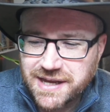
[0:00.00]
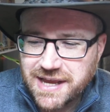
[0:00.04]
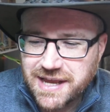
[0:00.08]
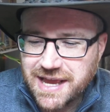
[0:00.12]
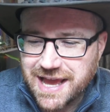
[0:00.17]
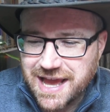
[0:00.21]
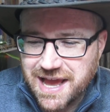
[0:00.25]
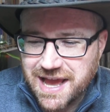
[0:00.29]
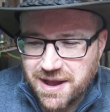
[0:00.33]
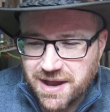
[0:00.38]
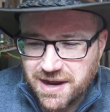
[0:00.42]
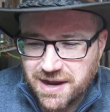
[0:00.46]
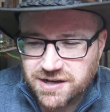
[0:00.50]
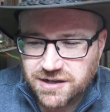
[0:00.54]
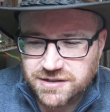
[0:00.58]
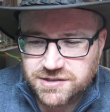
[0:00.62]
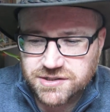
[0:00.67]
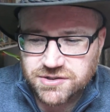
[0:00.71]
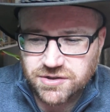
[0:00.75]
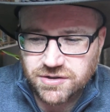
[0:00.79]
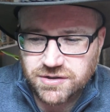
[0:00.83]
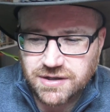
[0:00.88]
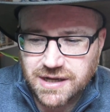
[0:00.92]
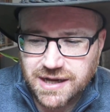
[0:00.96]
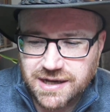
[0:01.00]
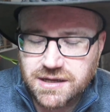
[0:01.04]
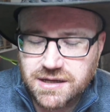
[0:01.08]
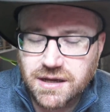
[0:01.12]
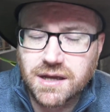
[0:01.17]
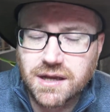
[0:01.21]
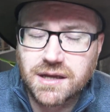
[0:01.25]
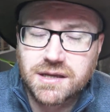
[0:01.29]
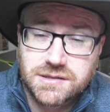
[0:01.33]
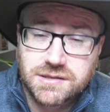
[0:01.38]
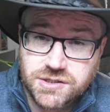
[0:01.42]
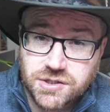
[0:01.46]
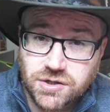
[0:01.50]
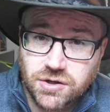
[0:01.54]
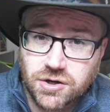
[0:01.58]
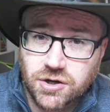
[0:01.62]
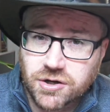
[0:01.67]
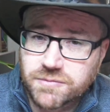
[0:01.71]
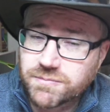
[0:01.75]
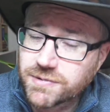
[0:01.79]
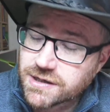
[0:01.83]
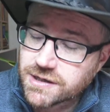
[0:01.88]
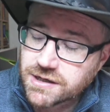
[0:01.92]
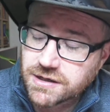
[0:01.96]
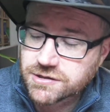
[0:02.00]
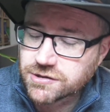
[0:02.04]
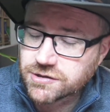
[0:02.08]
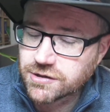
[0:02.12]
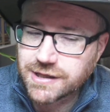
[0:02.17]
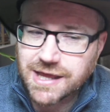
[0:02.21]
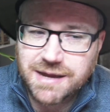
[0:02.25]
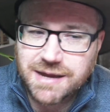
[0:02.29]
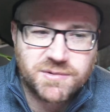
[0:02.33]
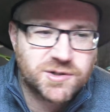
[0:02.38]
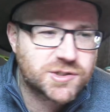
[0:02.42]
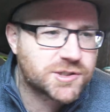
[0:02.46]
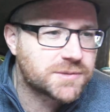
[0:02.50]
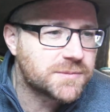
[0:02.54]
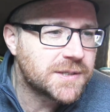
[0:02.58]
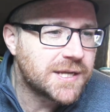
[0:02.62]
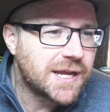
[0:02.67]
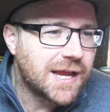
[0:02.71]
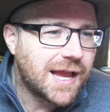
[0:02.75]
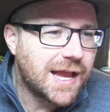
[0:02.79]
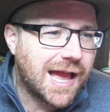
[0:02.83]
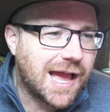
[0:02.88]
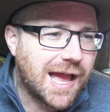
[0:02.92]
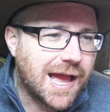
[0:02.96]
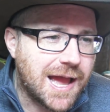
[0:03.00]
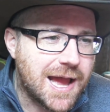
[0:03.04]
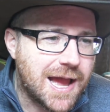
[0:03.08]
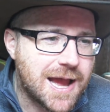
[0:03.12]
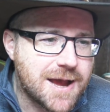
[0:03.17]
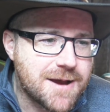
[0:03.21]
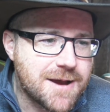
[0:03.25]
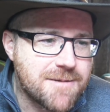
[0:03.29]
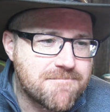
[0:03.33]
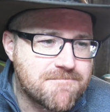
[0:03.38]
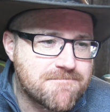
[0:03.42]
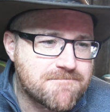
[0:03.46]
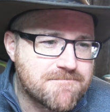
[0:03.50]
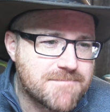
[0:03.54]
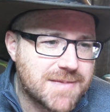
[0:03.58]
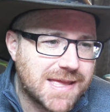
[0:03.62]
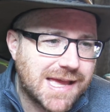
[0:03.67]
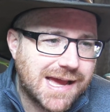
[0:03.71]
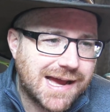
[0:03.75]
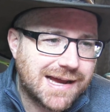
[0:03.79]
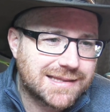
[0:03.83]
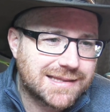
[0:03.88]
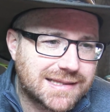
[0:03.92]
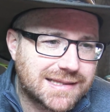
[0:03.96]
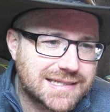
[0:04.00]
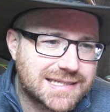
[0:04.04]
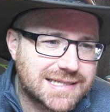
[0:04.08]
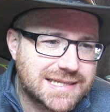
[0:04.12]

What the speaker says: I can't talk. I can talk, but I can't talk that much.